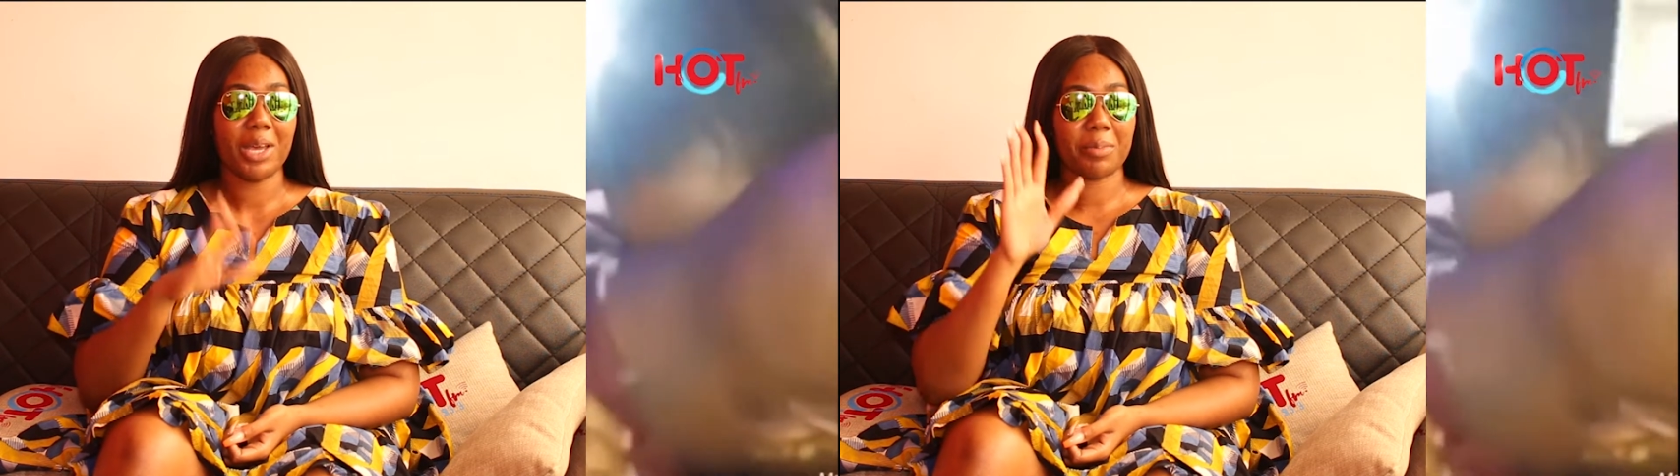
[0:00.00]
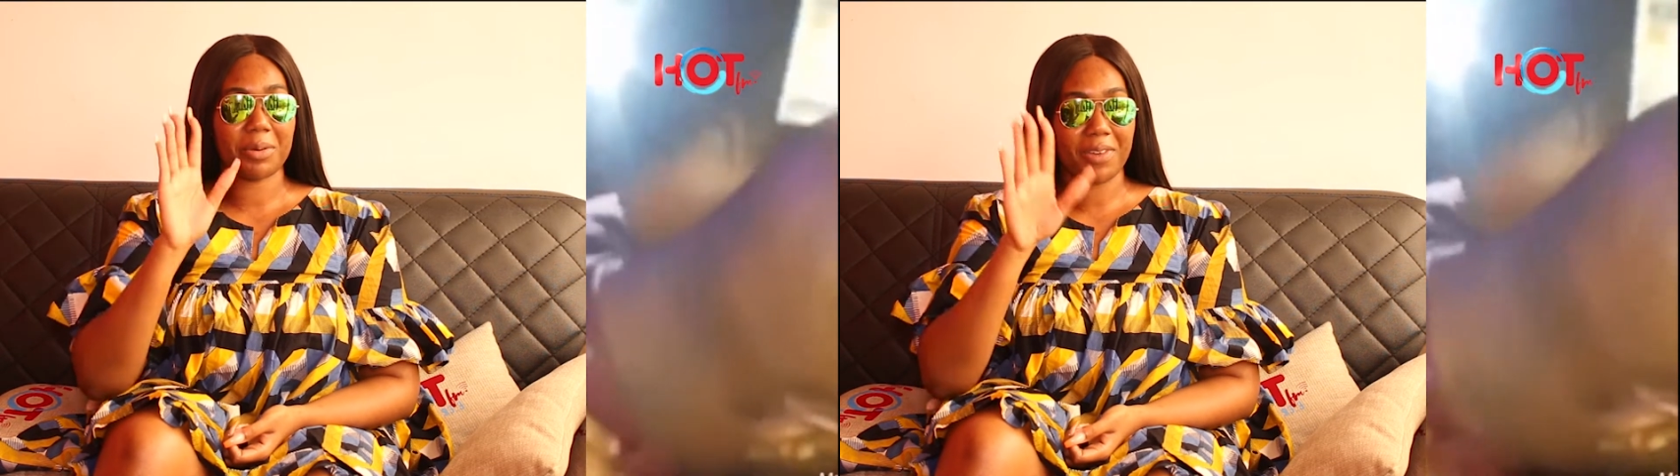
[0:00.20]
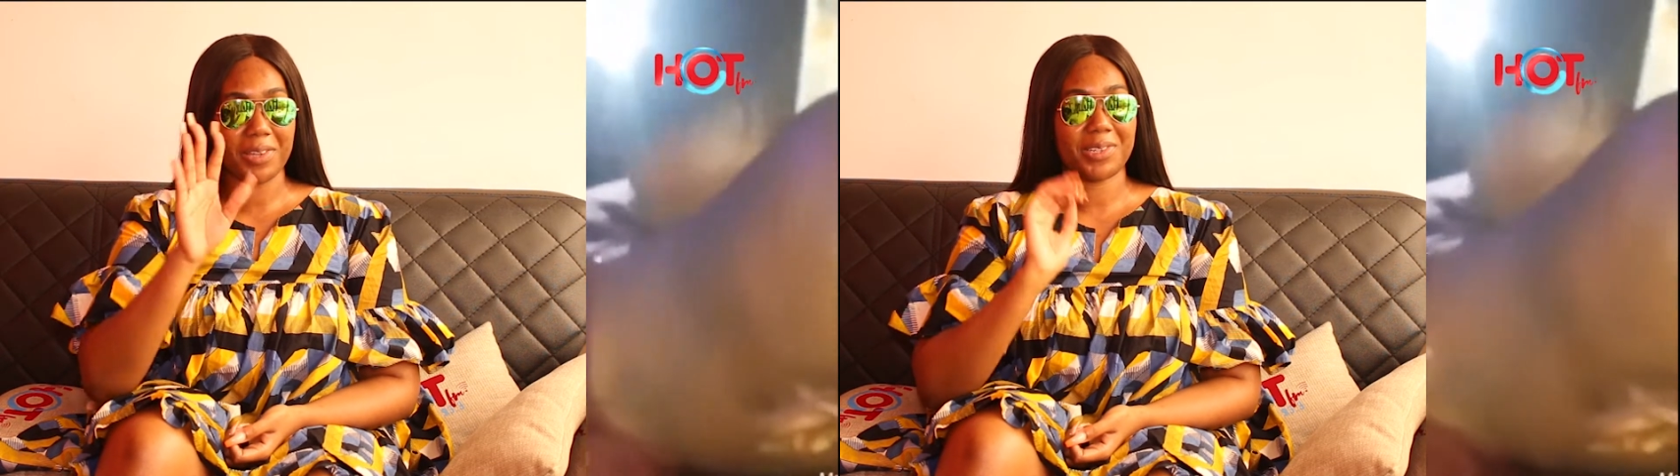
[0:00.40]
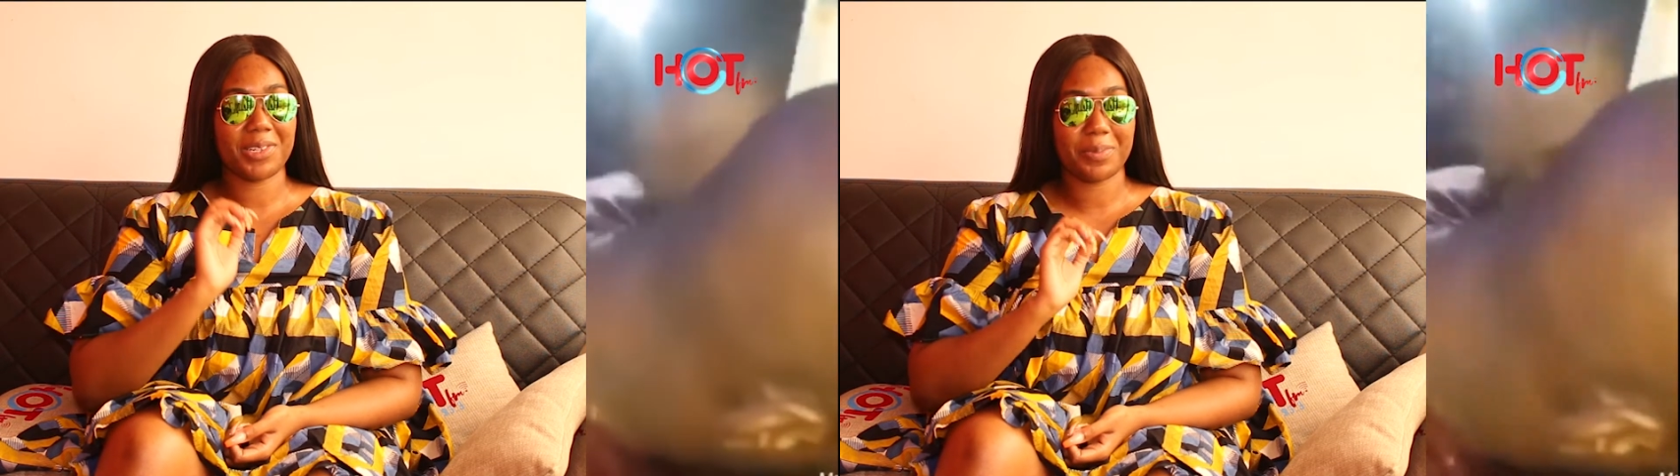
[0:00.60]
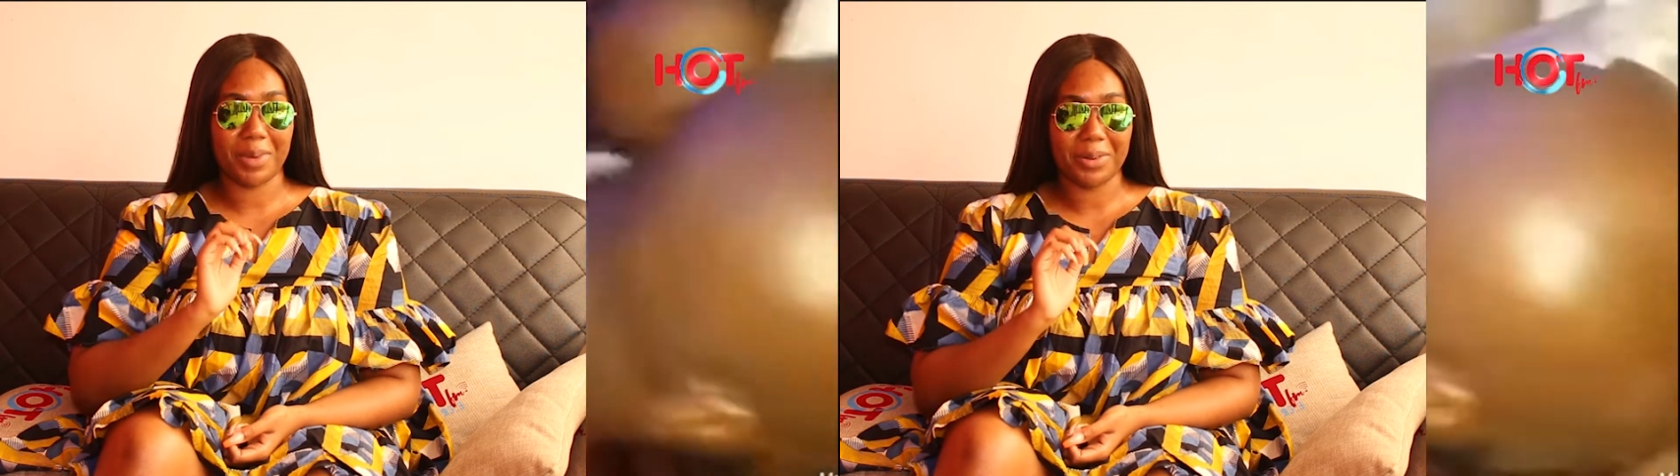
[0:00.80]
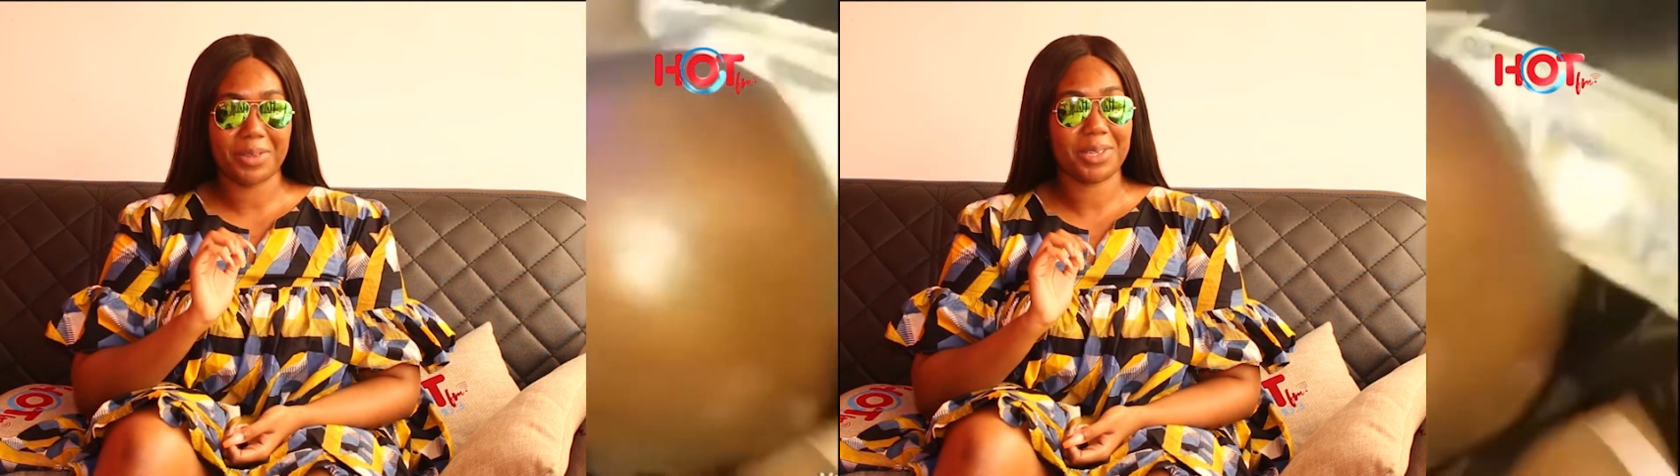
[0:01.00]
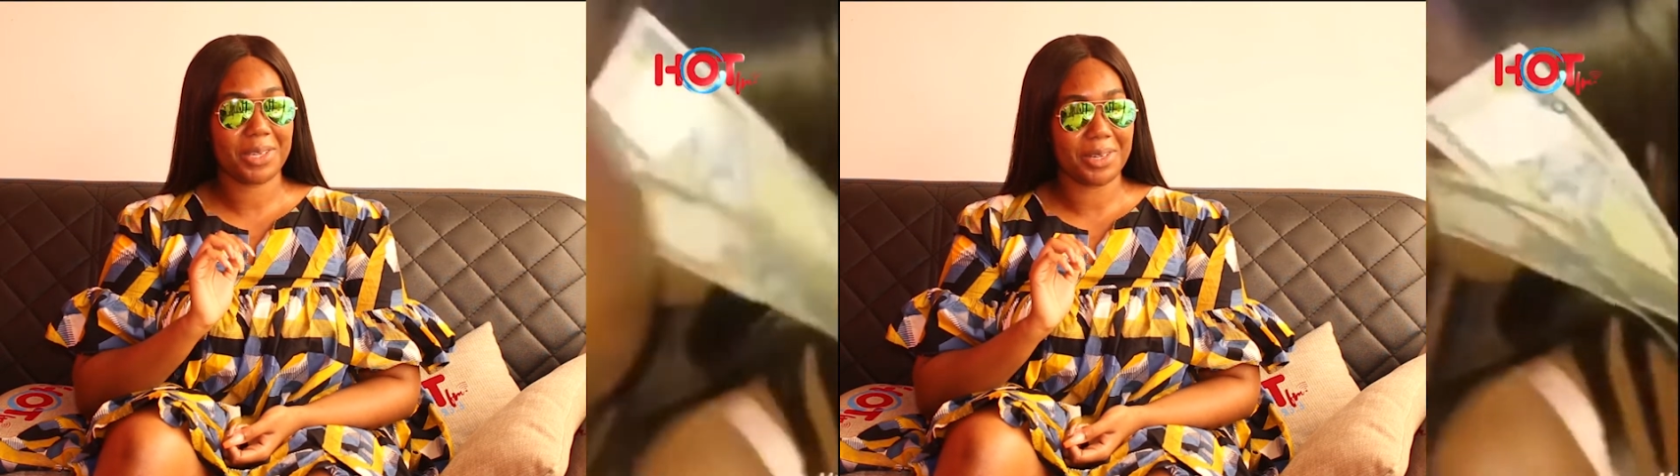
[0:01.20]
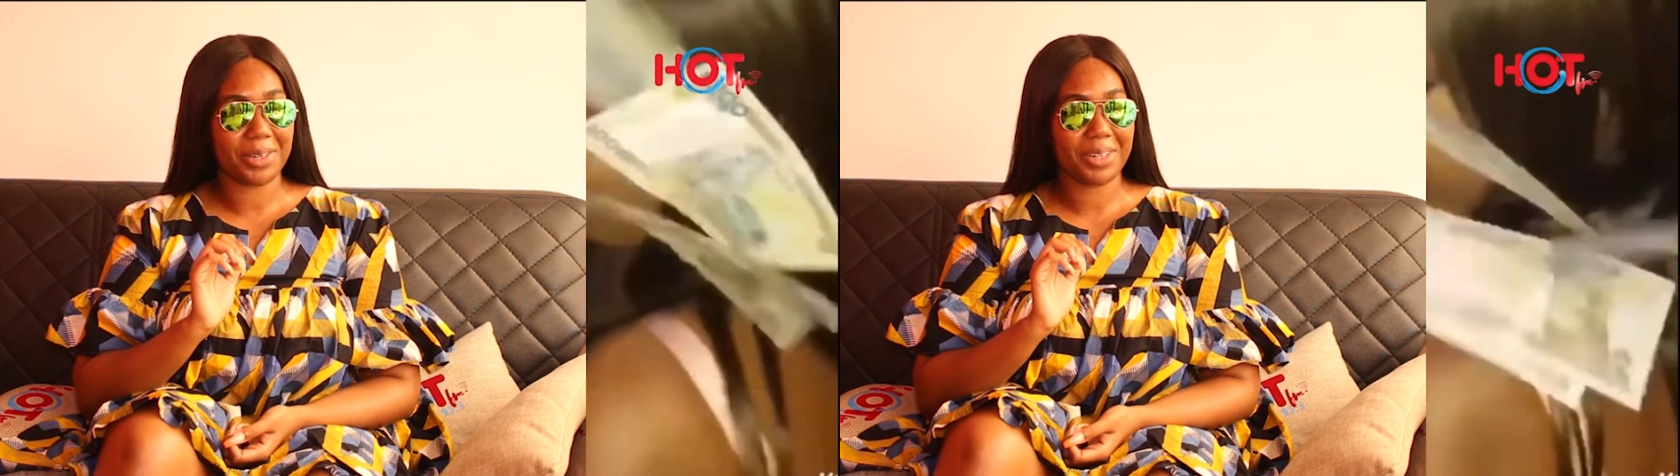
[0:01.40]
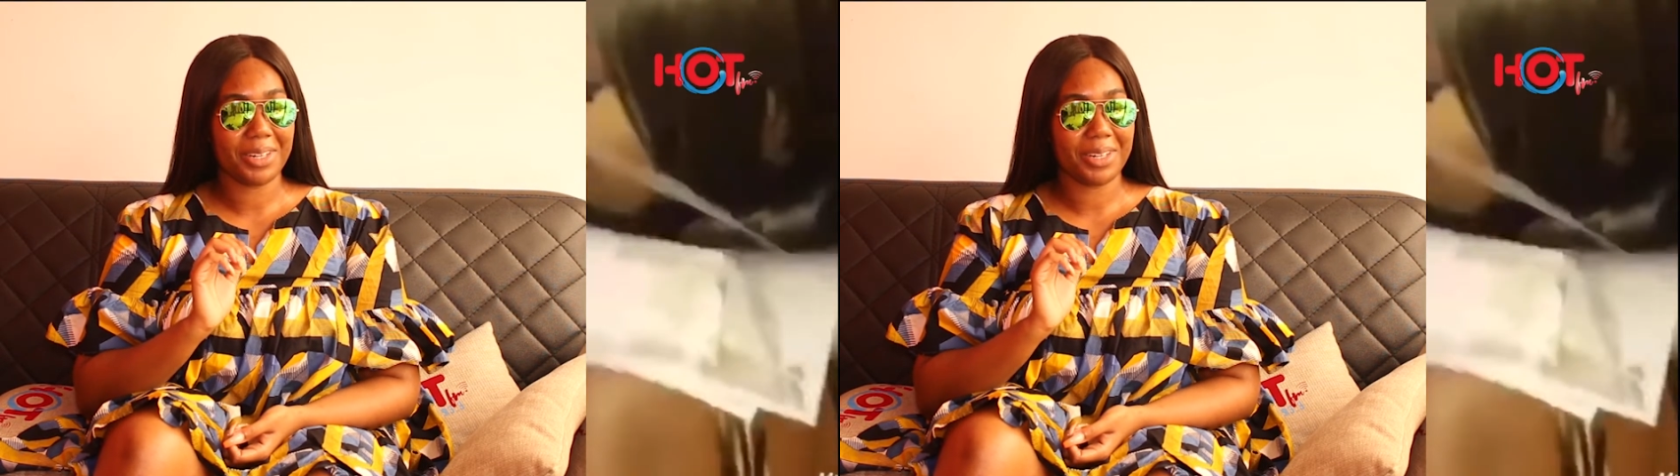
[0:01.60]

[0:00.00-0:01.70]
prevention is better than cure.